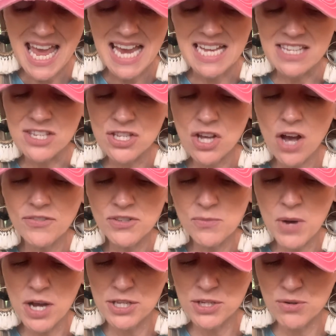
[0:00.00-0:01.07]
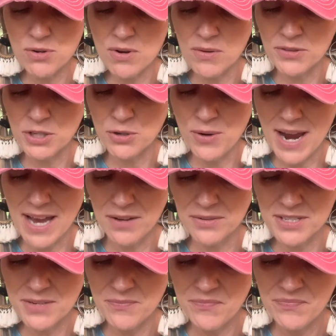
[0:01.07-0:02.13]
and soft moss grew on the ground.